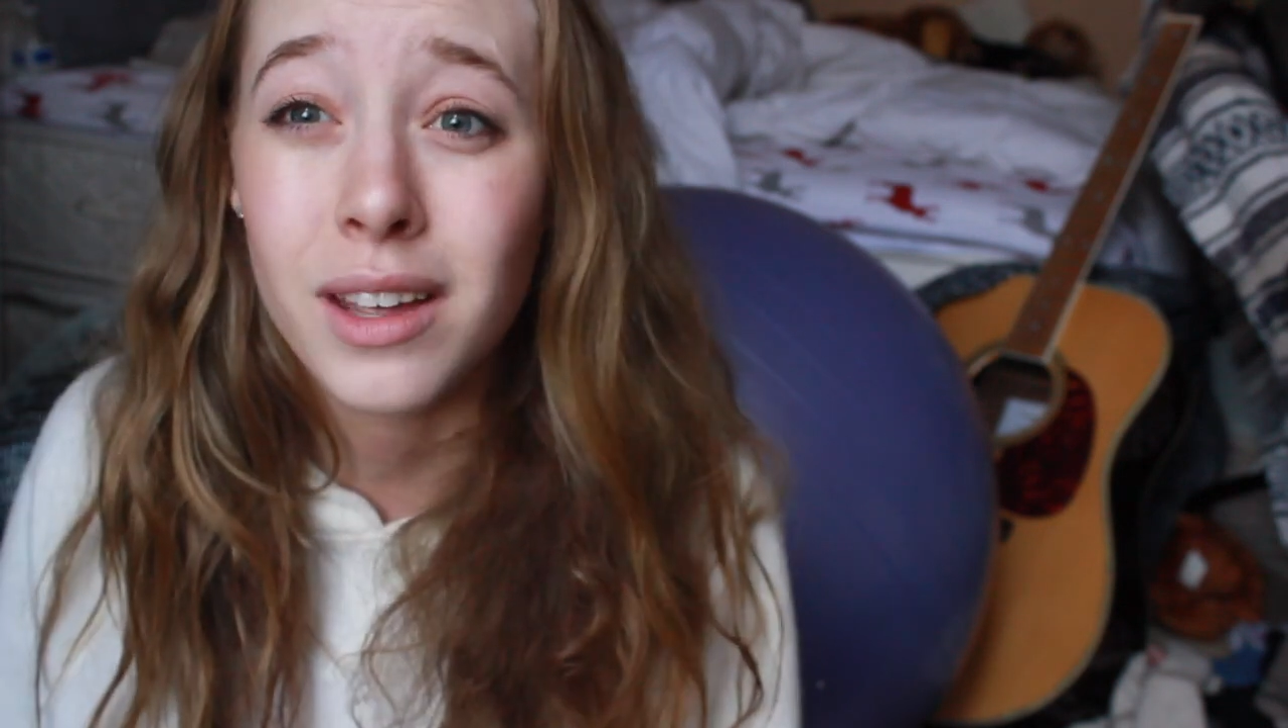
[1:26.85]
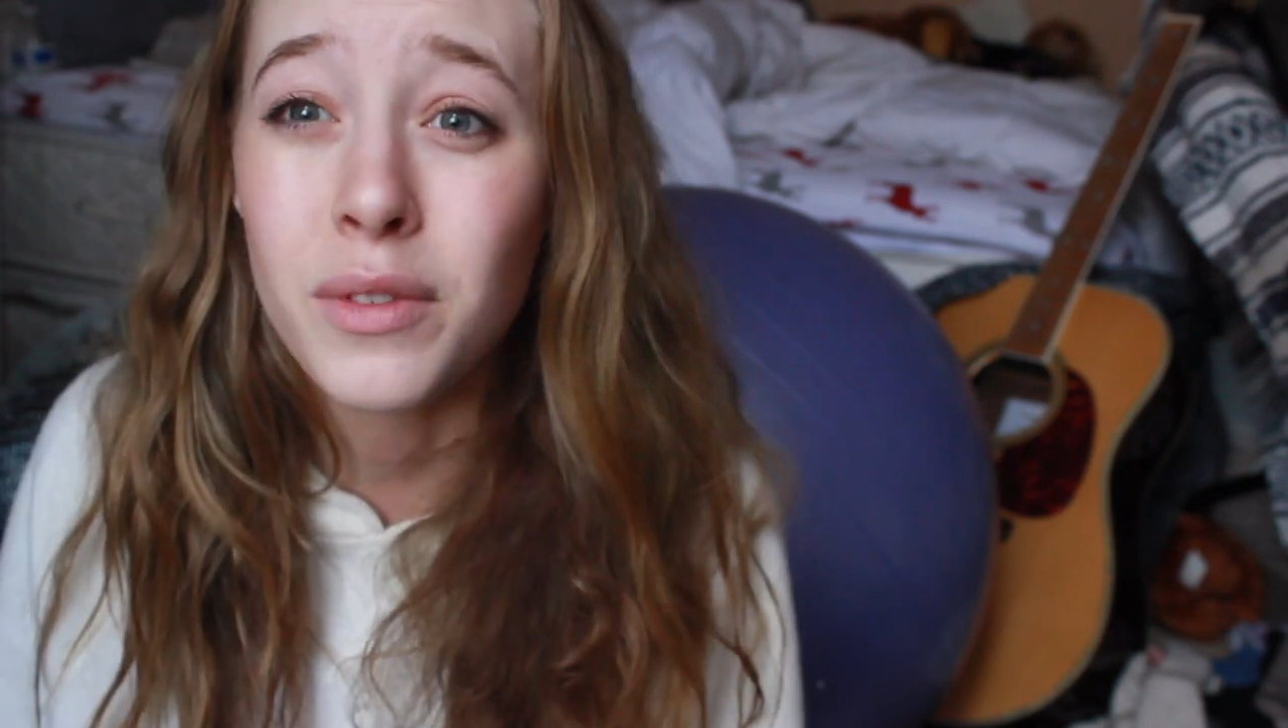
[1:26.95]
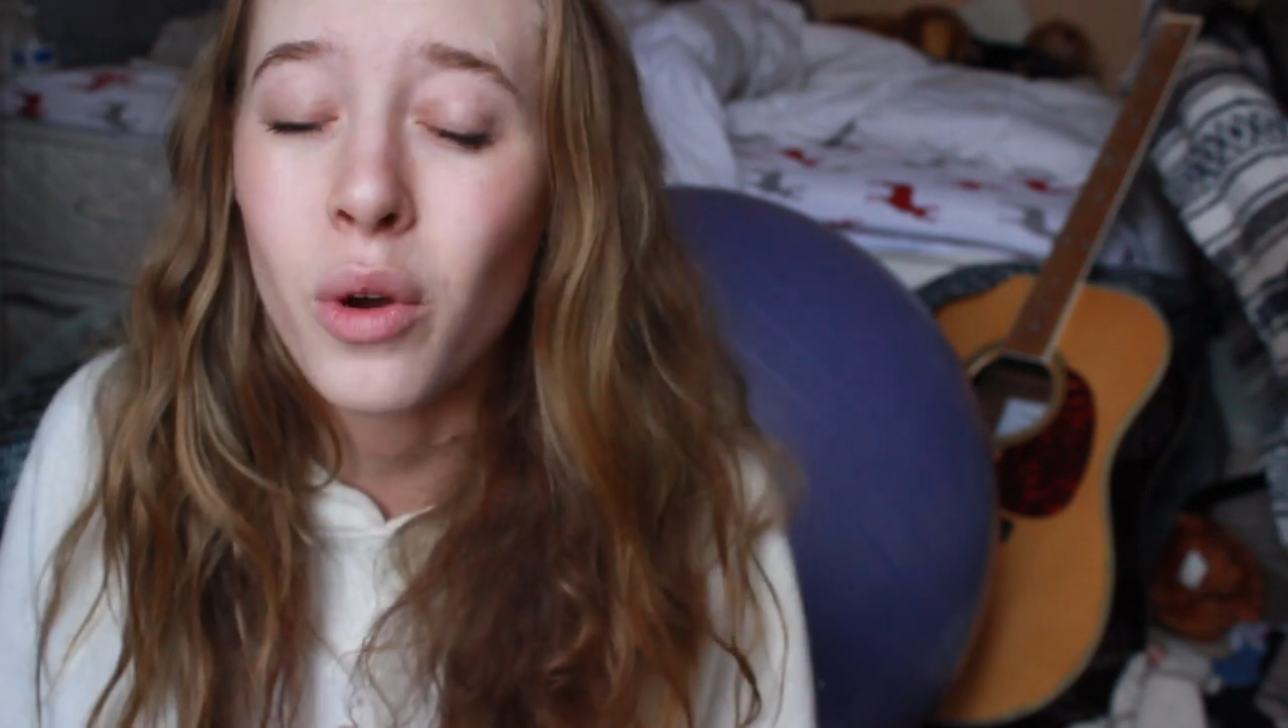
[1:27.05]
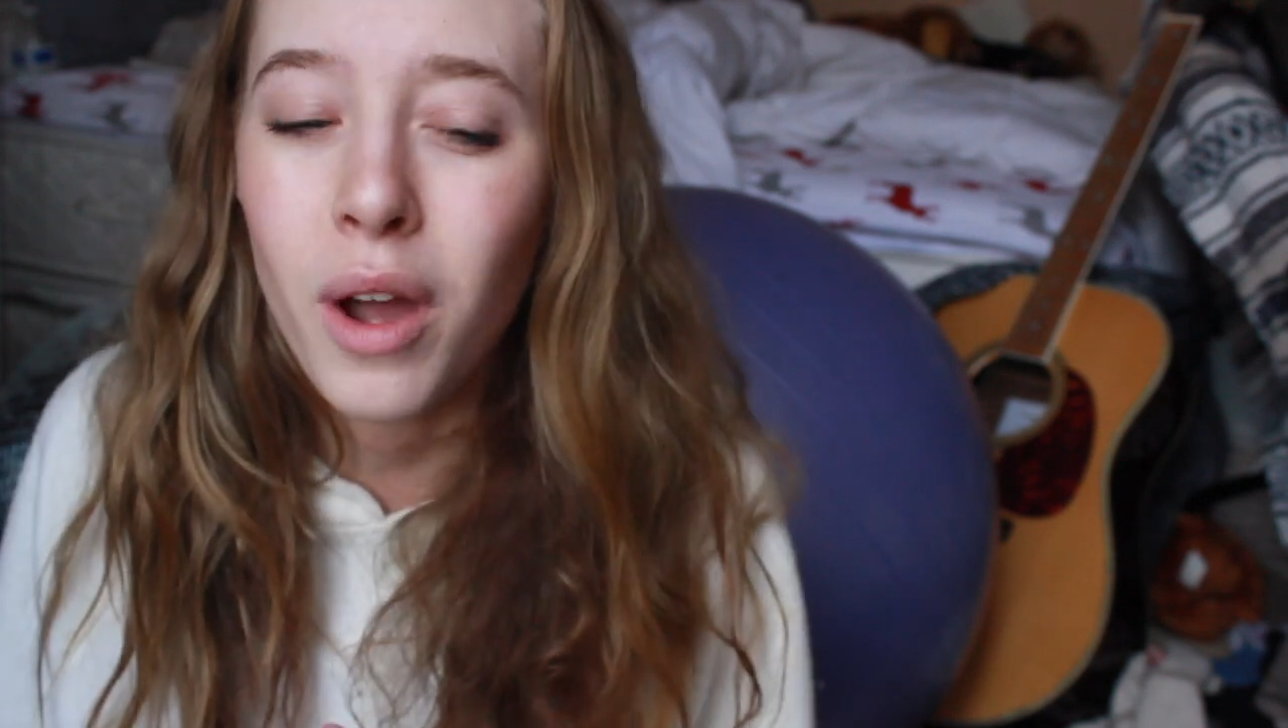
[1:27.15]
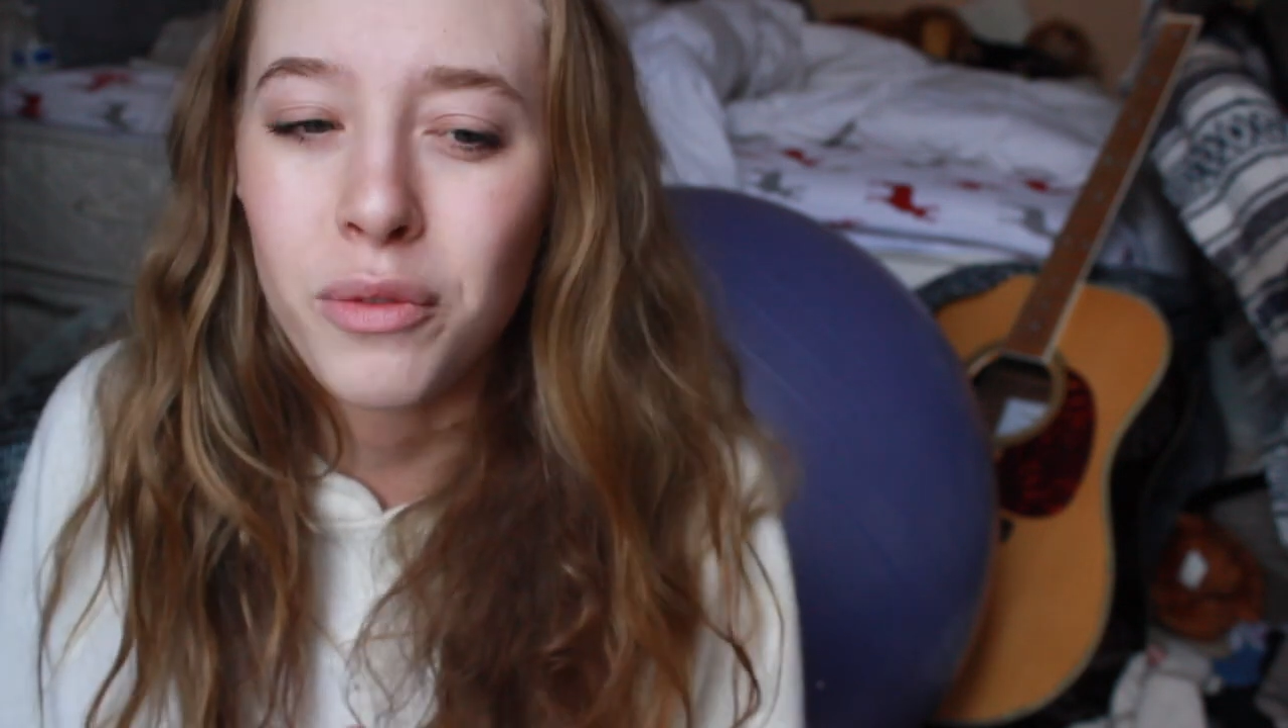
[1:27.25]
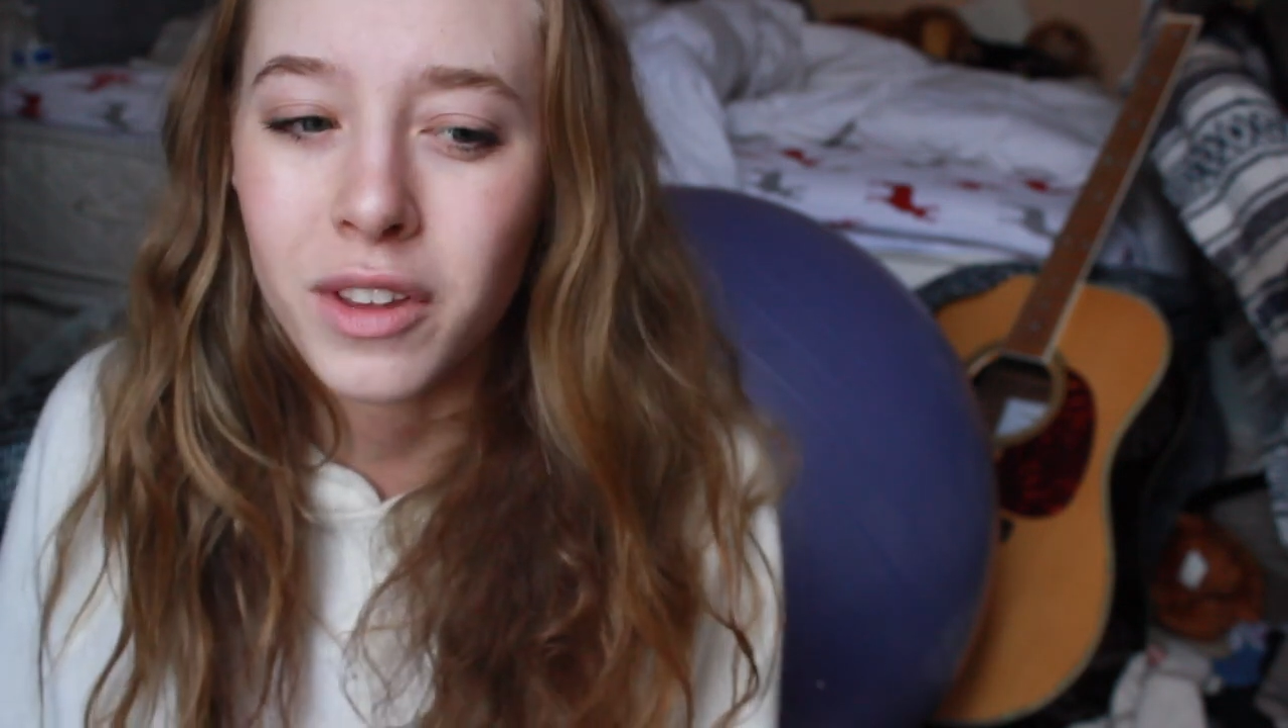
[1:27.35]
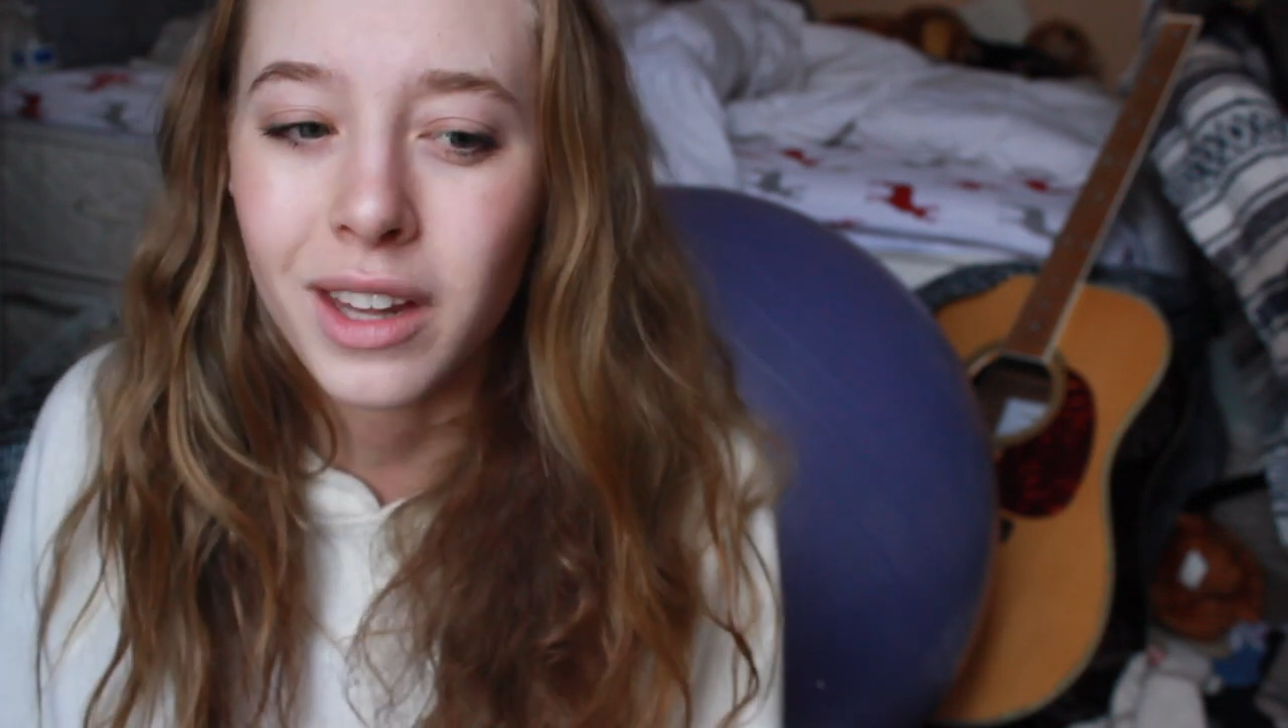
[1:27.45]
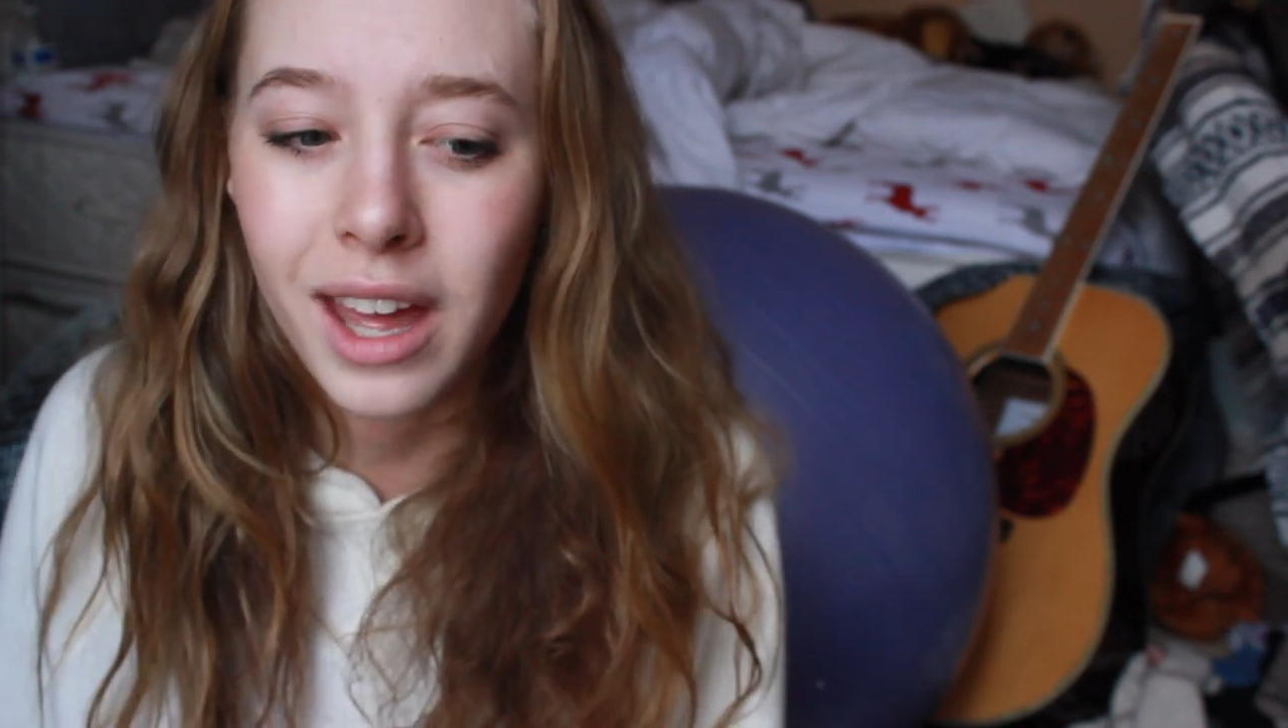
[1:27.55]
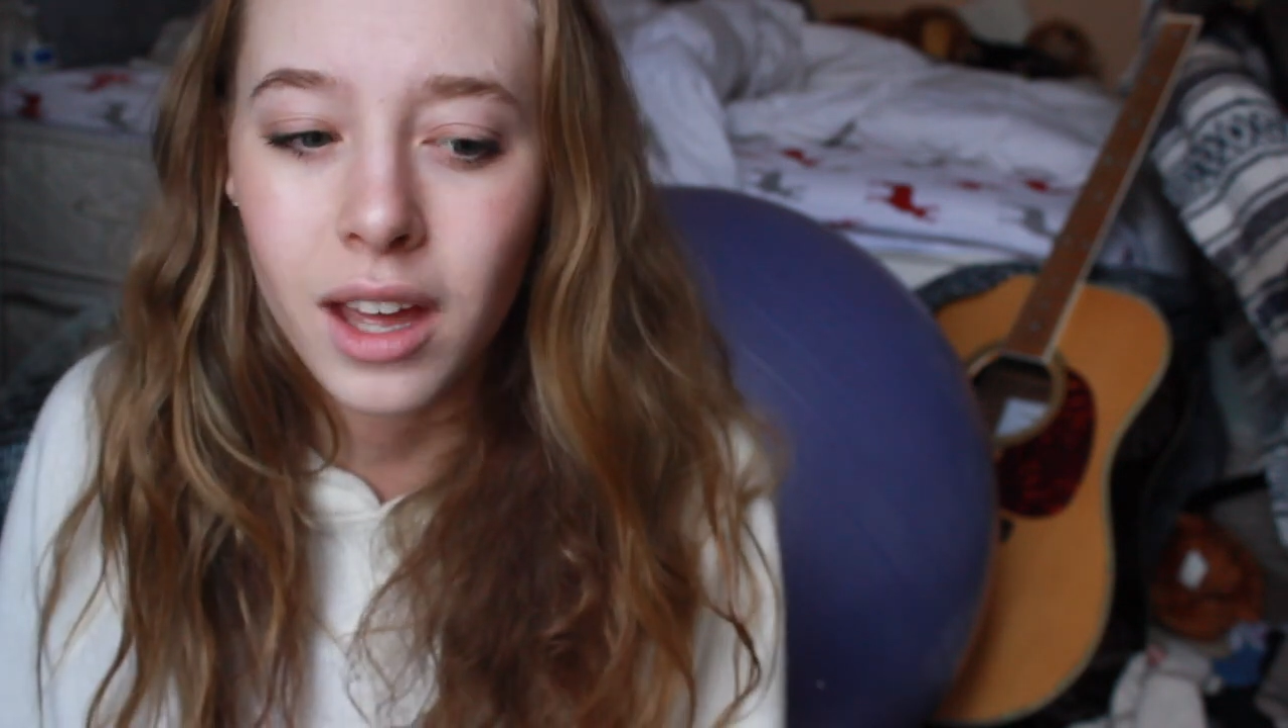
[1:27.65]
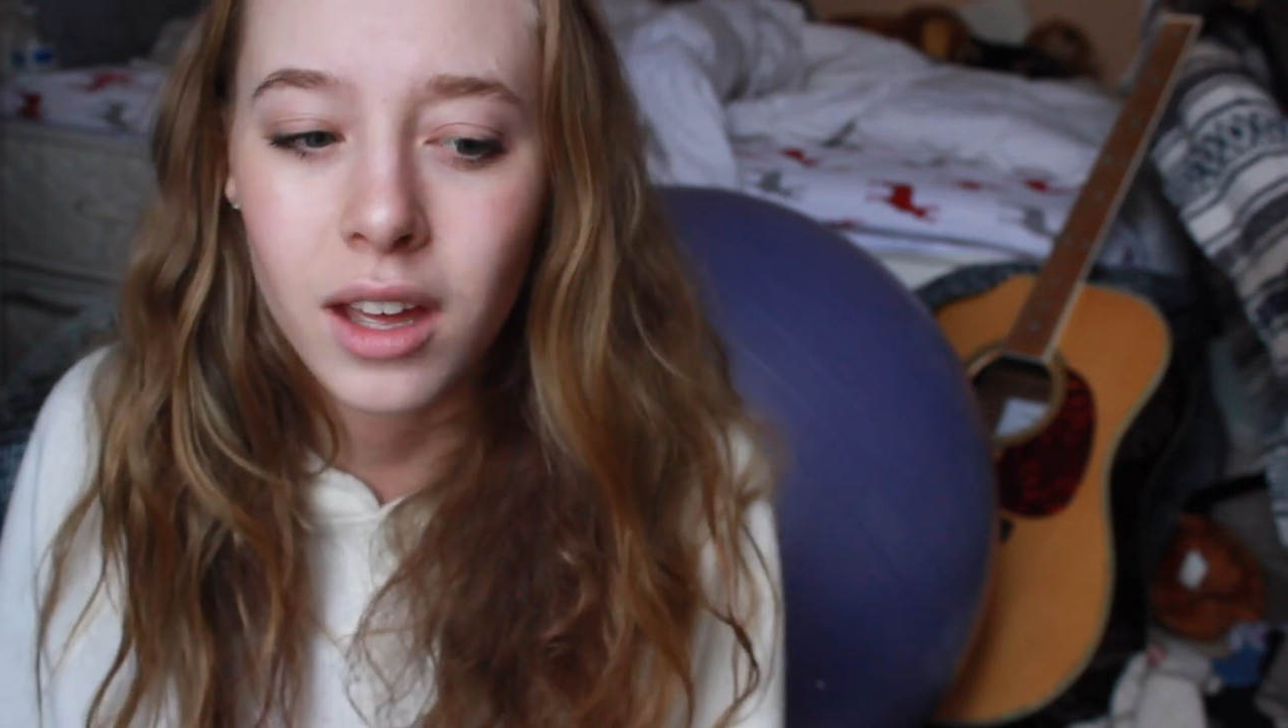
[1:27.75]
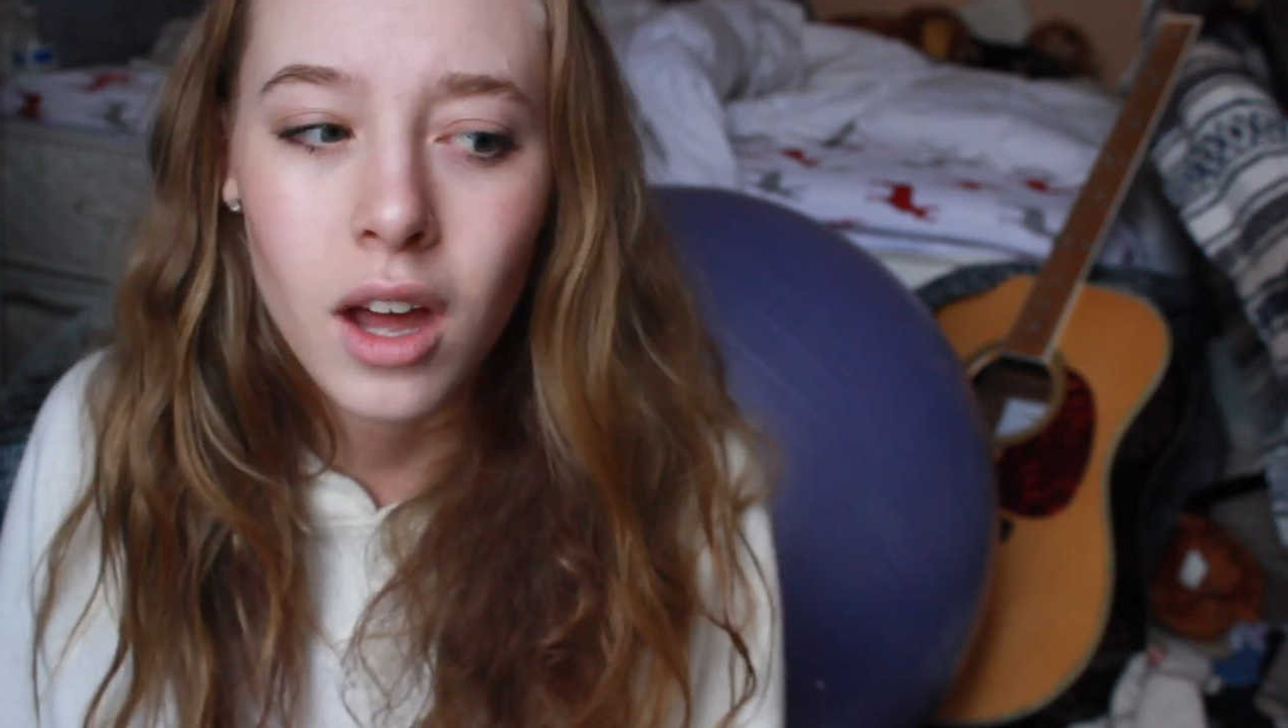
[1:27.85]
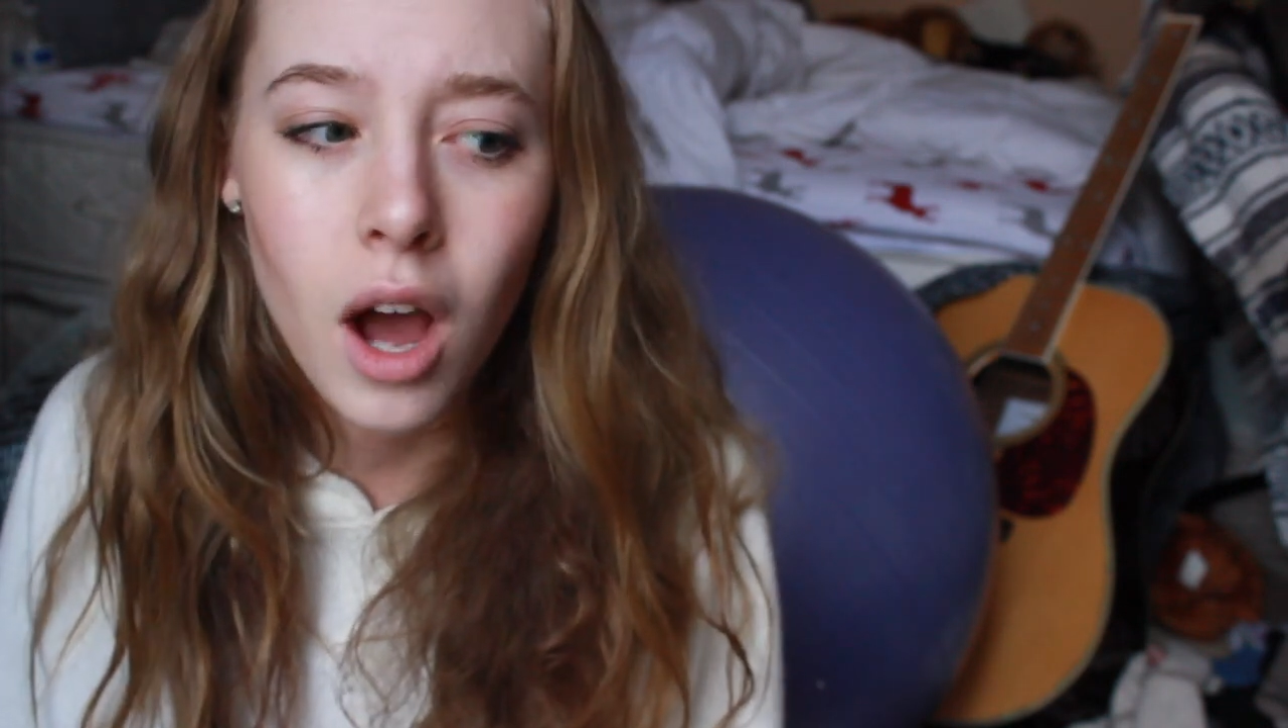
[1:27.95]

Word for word: Even though I feel like